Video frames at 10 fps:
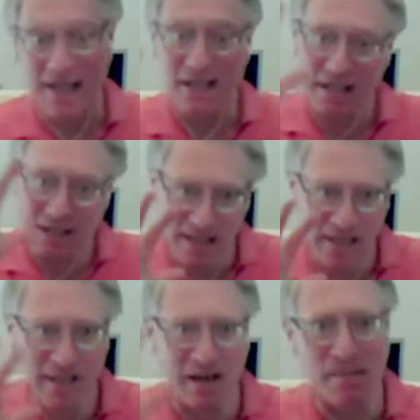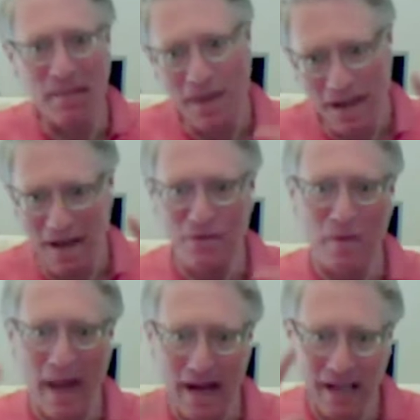is a system of
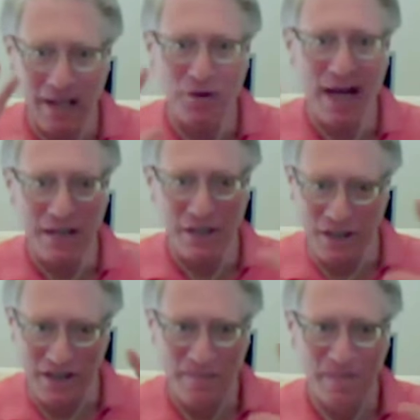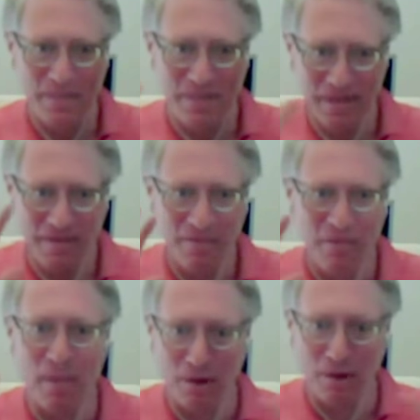somatic education
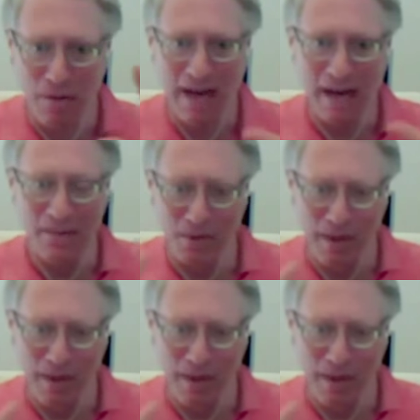from the somatic